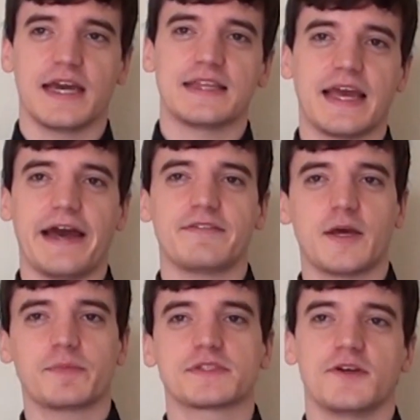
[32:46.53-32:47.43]
and they have an
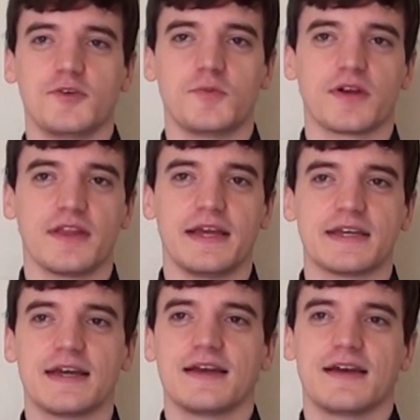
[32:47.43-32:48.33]
episode where
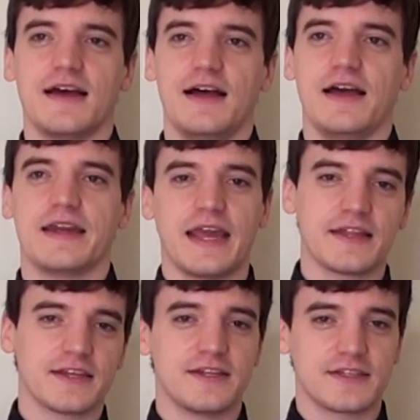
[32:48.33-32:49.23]
like an
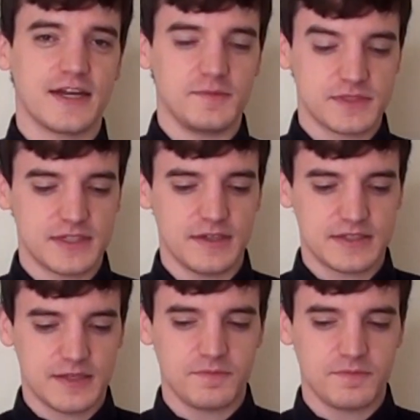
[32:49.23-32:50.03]
alien comes to